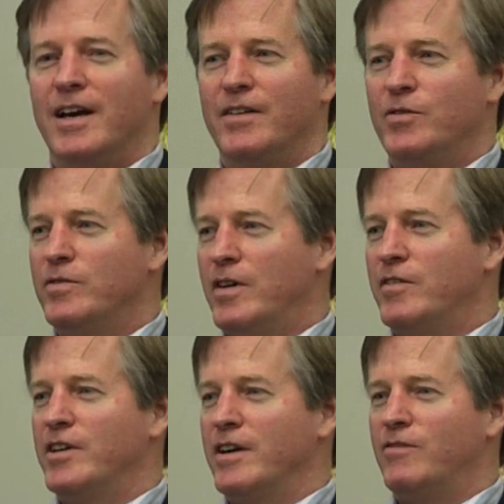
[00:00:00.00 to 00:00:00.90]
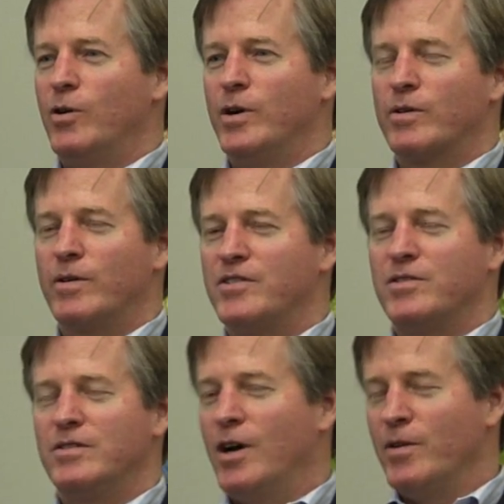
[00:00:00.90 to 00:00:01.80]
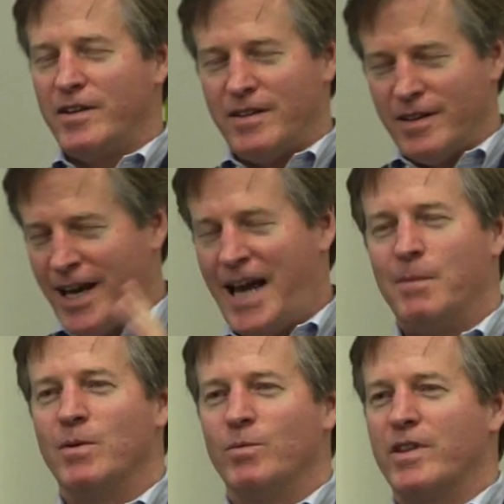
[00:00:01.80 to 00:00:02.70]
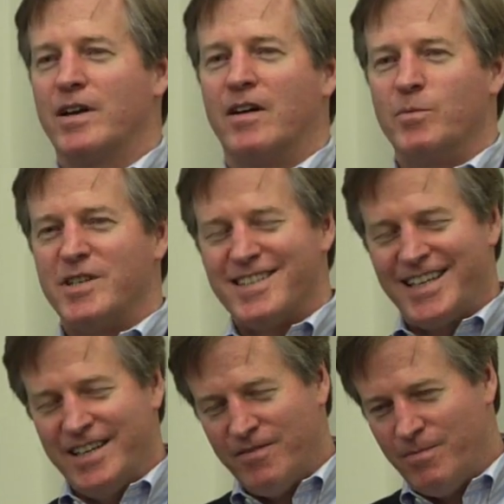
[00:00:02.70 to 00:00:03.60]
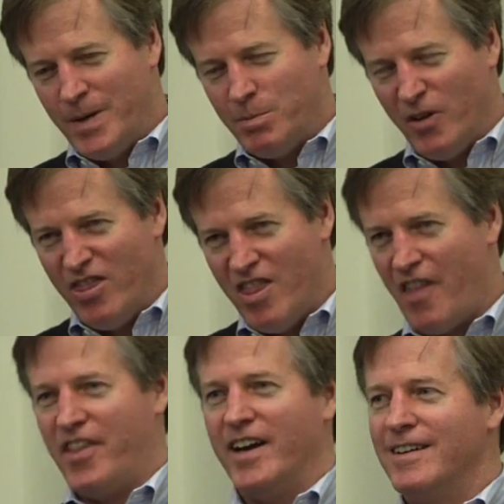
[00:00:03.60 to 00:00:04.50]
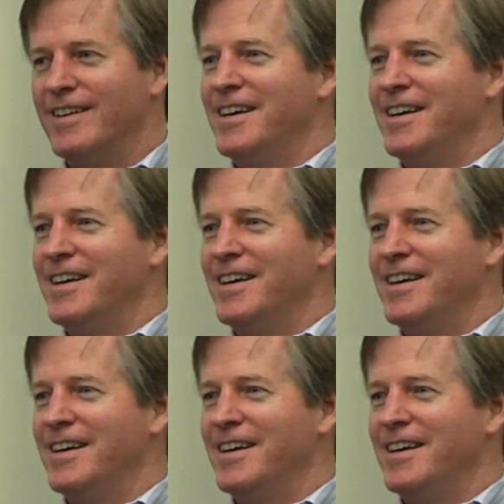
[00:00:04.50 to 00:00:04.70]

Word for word: Any of you who've ever done a FOIA request know that the game with the government is to give people nothing.